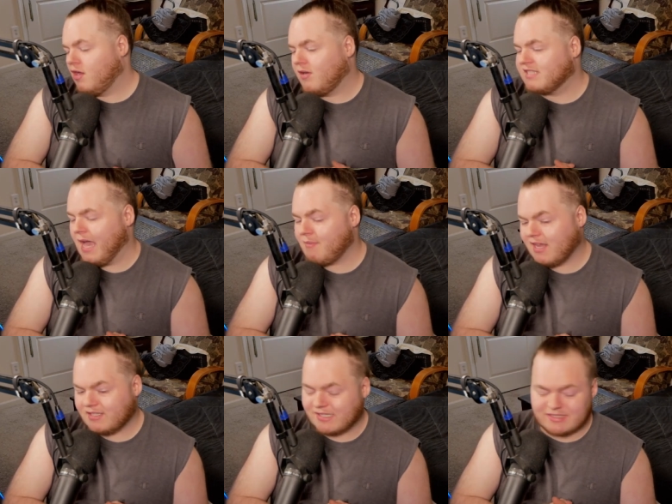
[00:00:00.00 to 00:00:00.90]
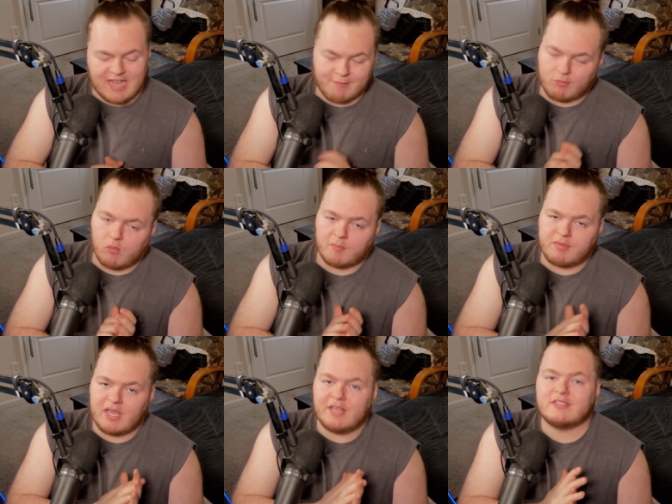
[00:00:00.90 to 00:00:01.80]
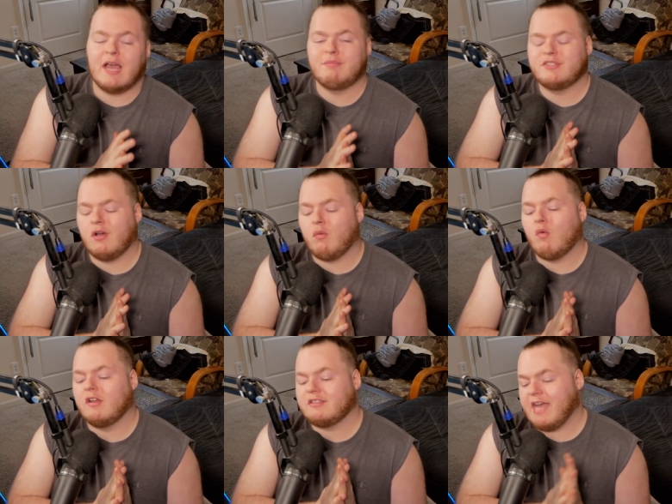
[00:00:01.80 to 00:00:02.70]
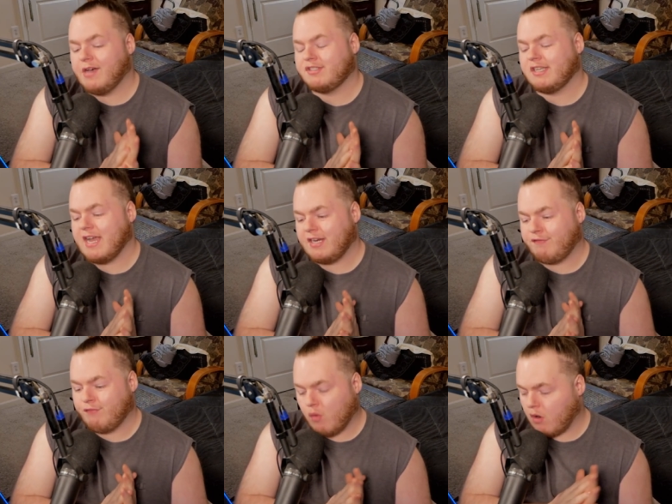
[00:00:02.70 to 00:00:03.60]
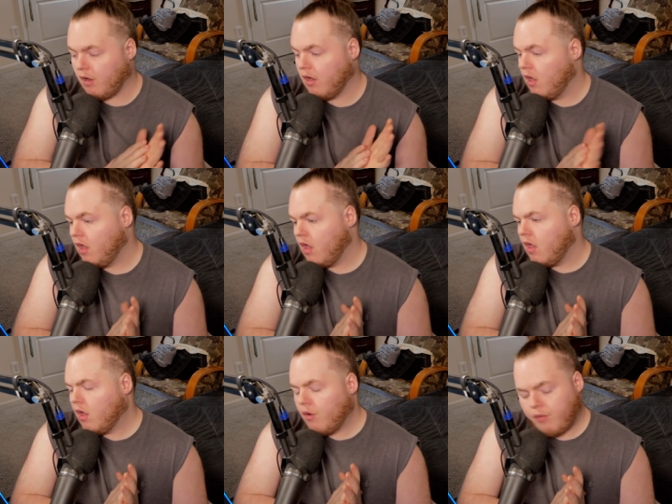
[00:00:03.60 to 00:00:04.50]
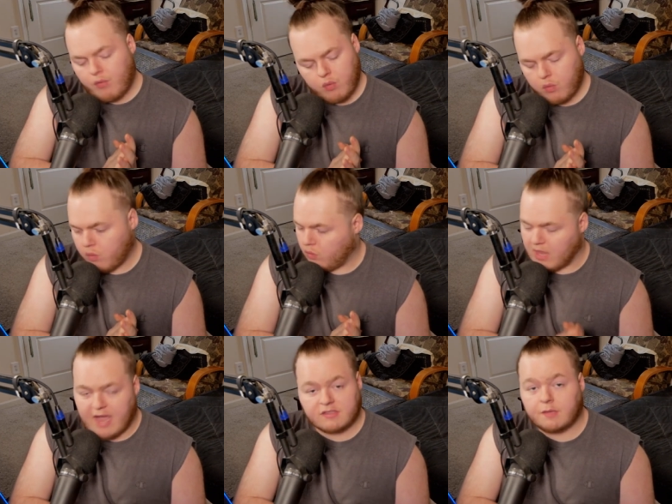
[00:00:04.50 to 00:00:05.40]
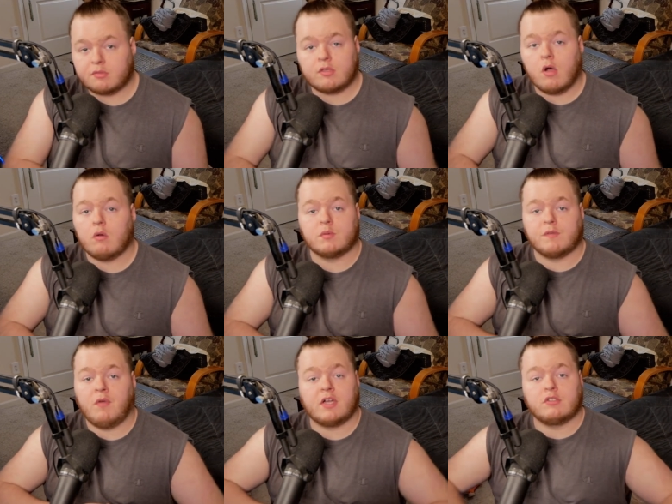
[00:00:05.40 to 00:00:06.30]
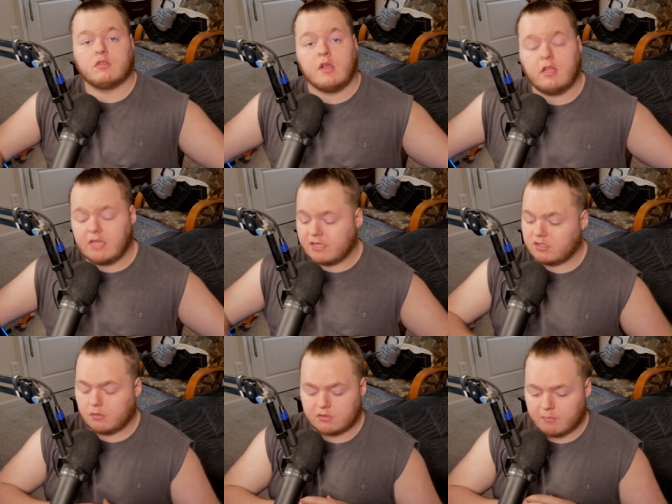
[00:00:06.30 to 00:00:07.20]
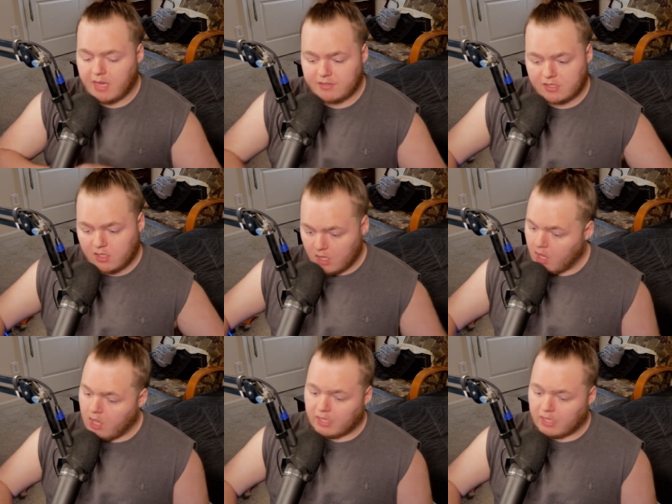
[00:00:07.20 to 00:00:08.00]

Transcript: You know what time it is? It's time for One Piece, episode one thousand ninety-four. Last episode was a fucking treat. That shit was amazing.